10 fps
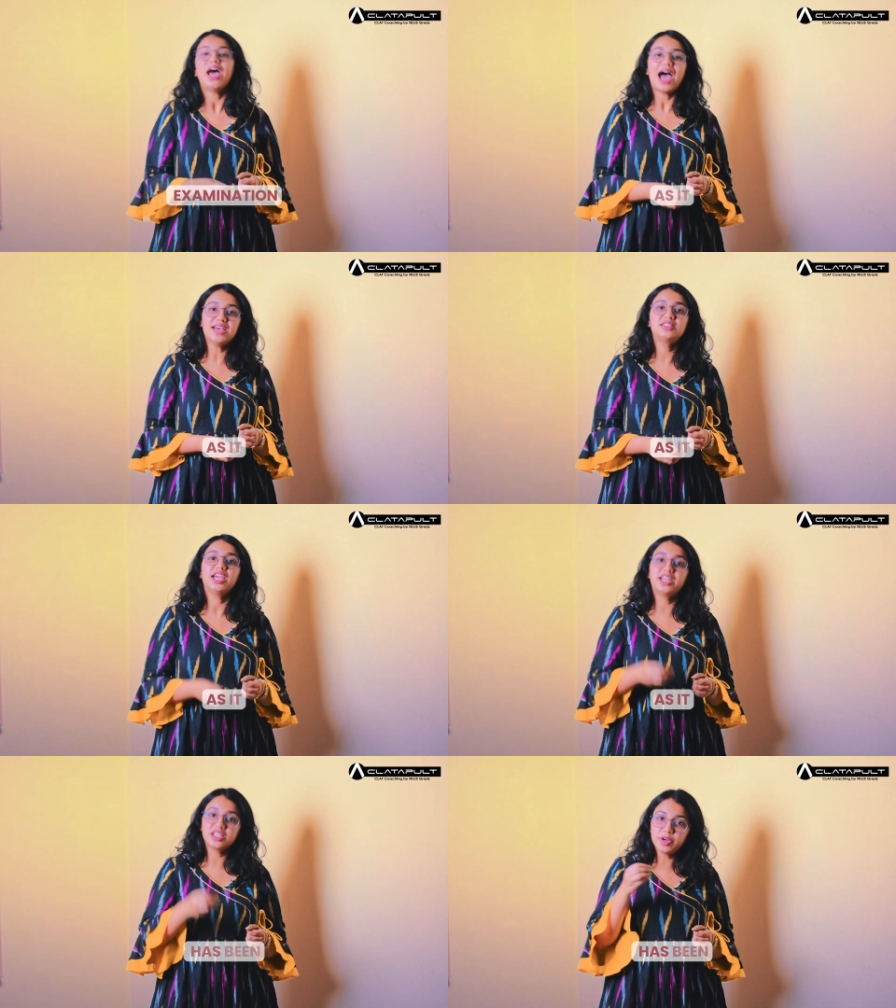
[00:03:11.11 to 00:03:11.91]
As
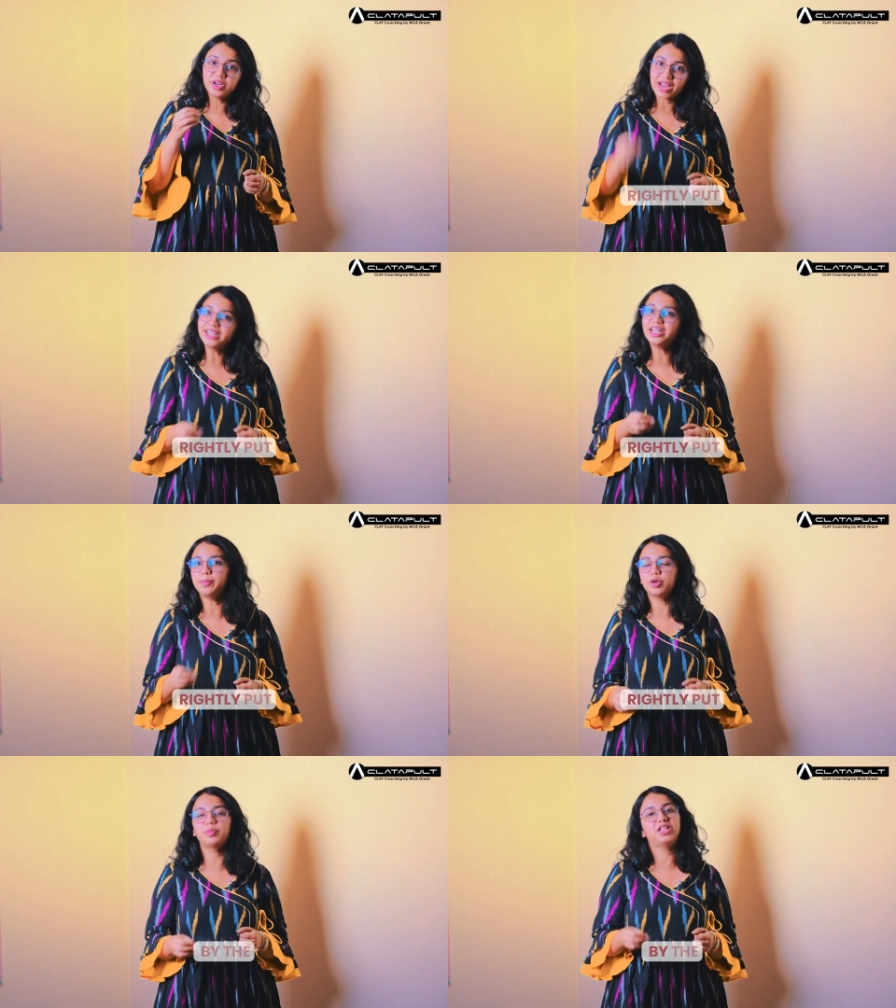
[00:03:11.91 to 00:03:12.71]
it has been rightly
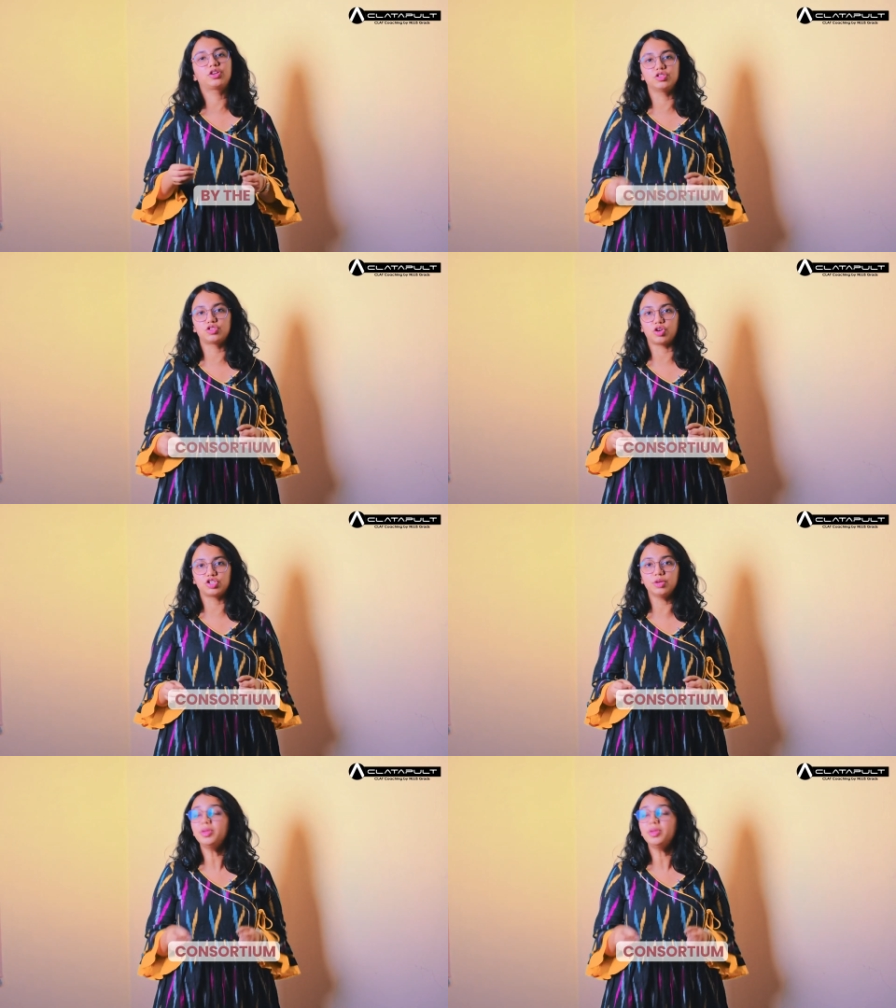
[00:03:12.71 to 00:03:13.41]
put by the consortium,